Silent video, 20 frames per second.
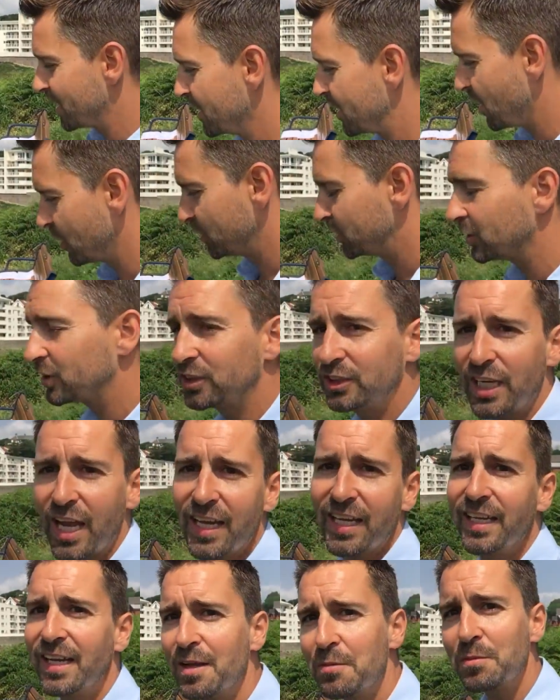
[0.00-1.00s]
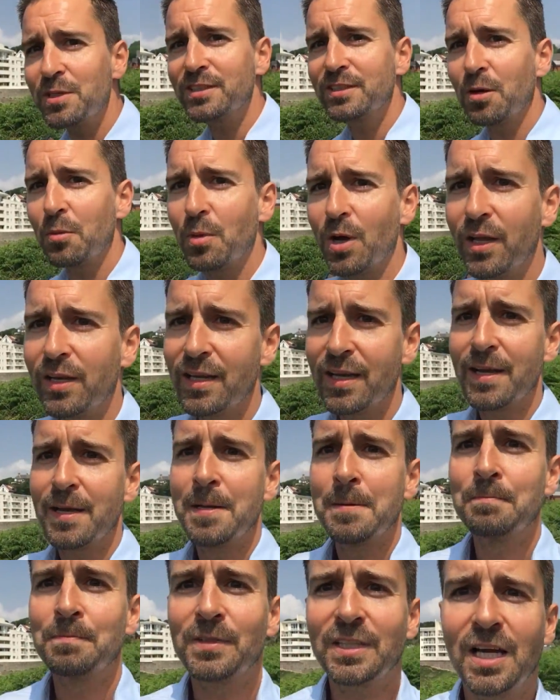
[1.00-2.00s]
You know, just checking in with someone
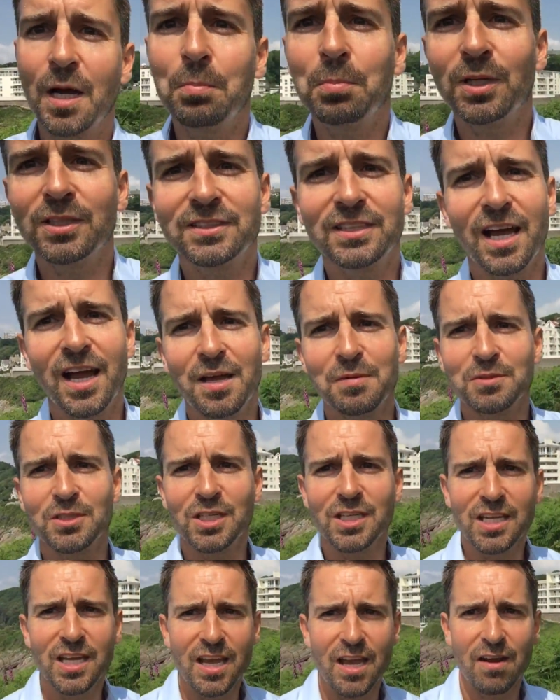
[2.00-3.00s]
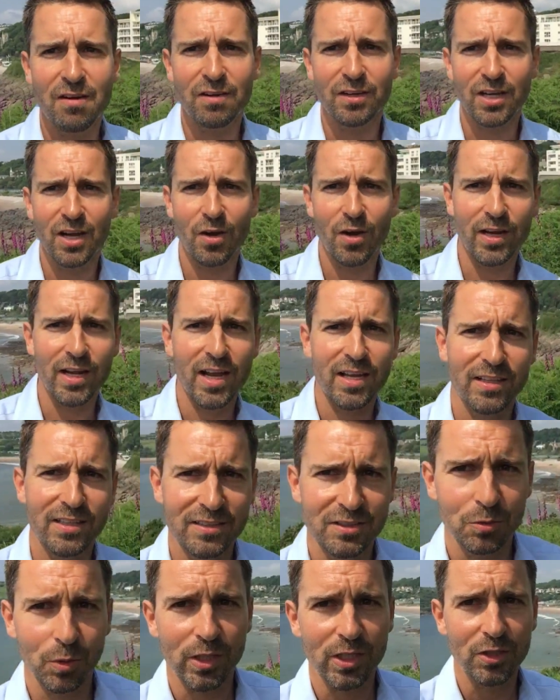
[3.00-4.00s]
a couple of times a year and going, hey,
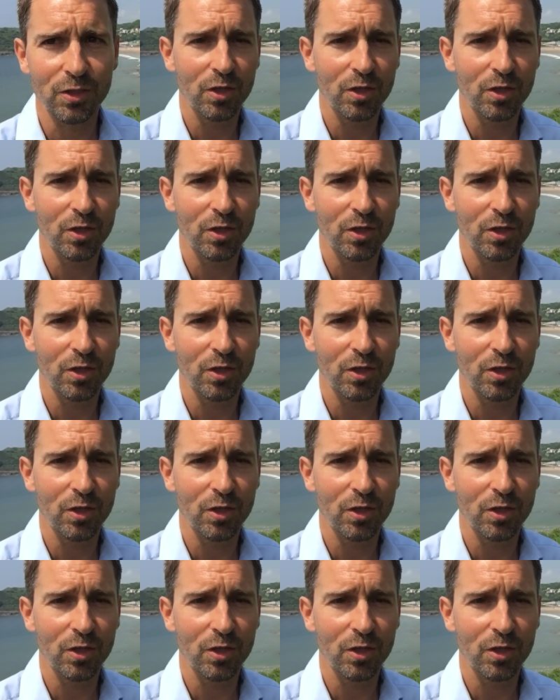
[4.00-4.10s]
this is what you're